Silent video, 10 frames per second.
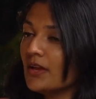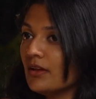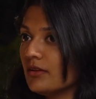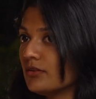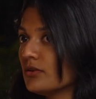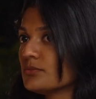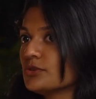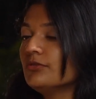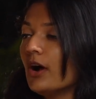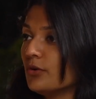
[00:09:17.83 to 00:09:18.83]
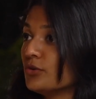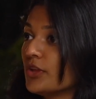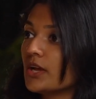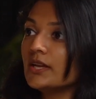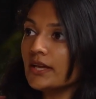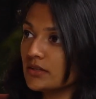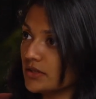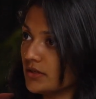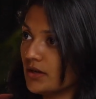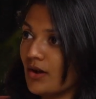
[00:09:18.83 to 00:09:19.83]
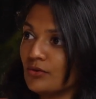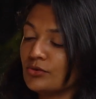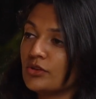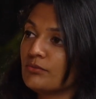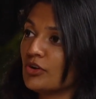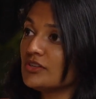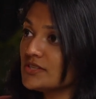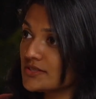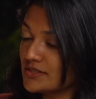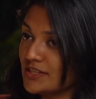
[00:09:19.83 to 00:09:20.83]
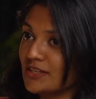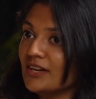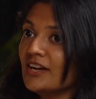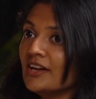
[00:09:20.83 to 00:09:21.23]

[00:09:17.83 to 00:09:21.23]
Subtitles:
in terms of how do they collect data, how do they process data.